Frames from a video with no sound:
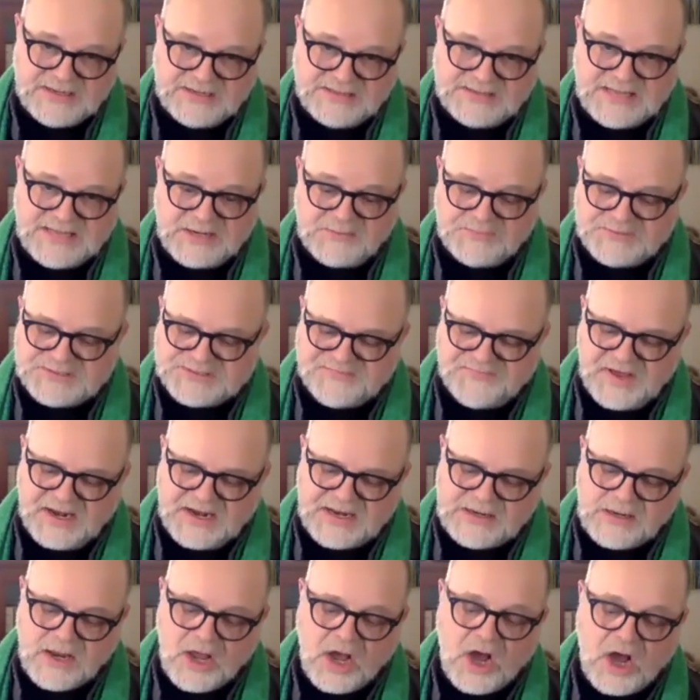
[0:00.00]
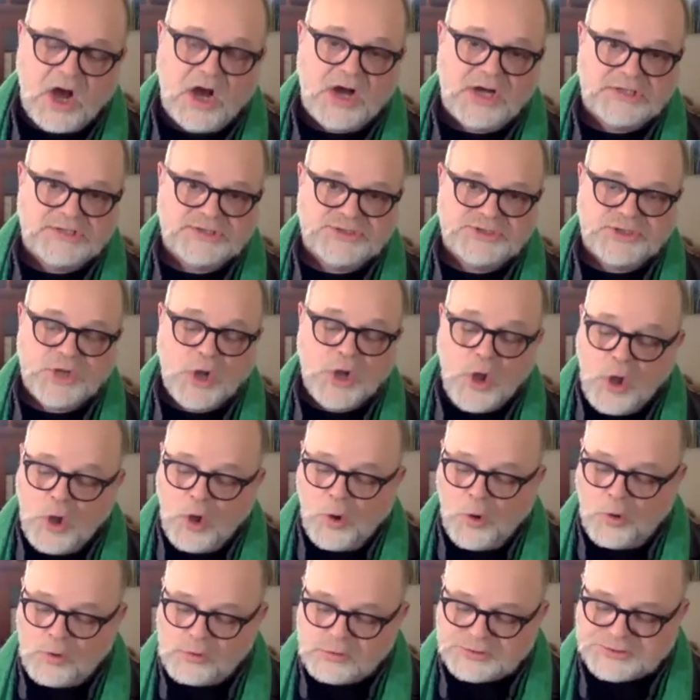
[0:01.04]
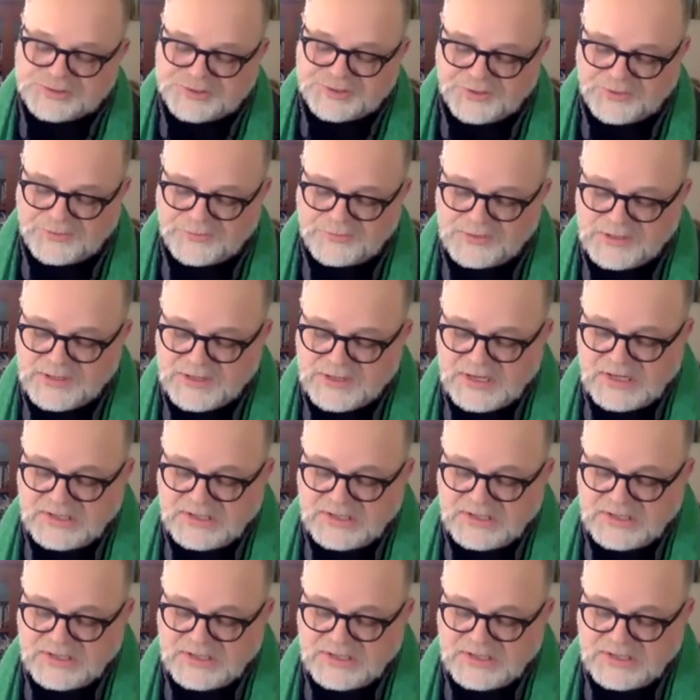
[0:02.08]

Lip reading: that it was very large. Also,